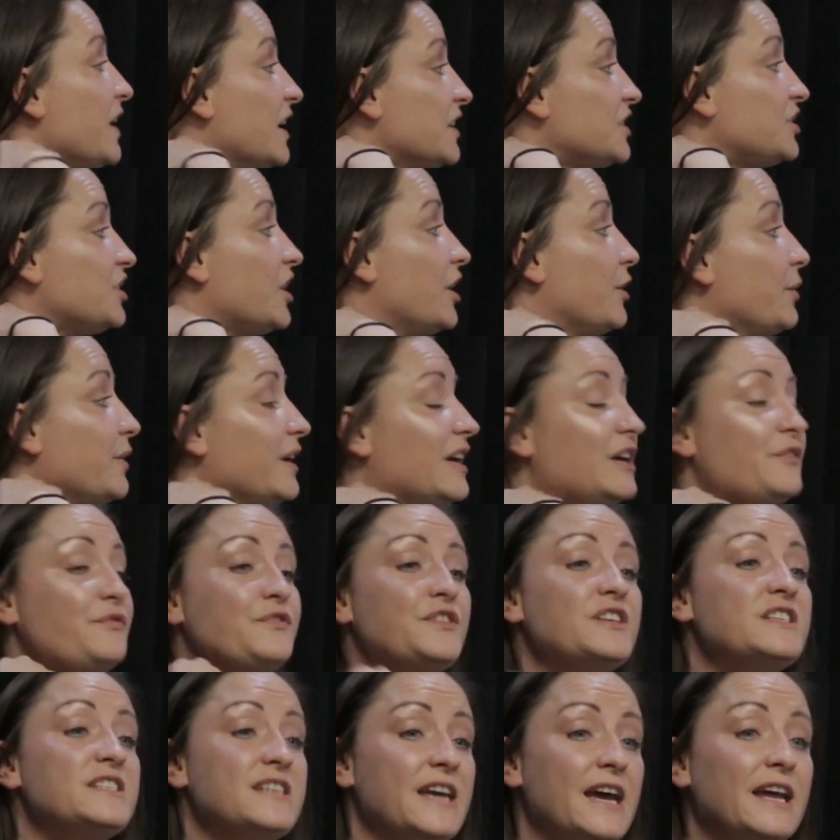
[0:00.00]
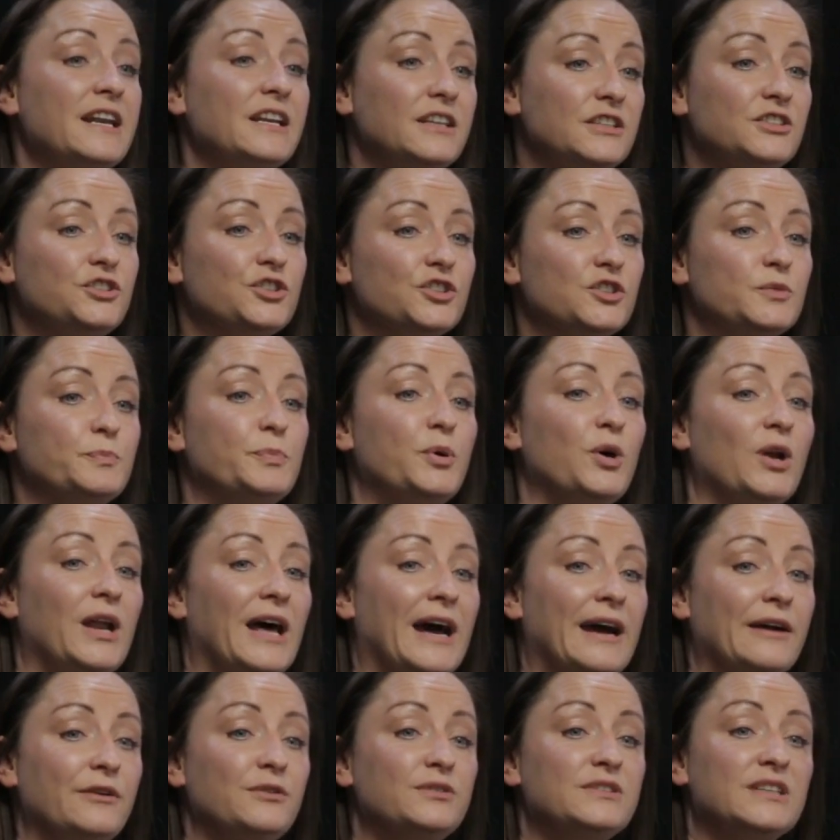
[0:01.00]
So if the tenant does pull
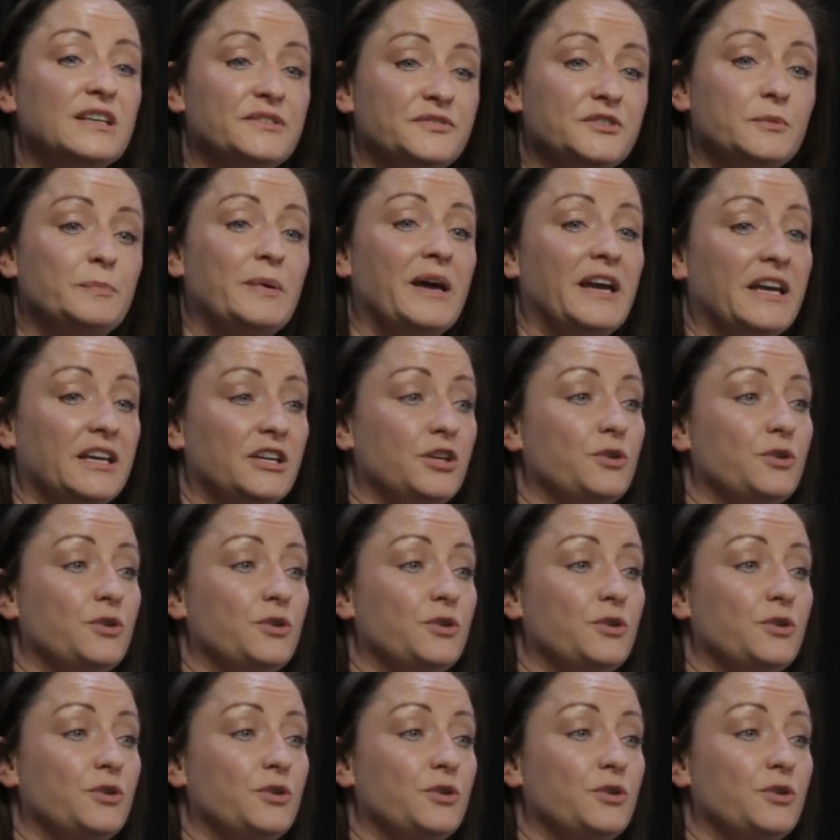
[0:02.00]
out after paying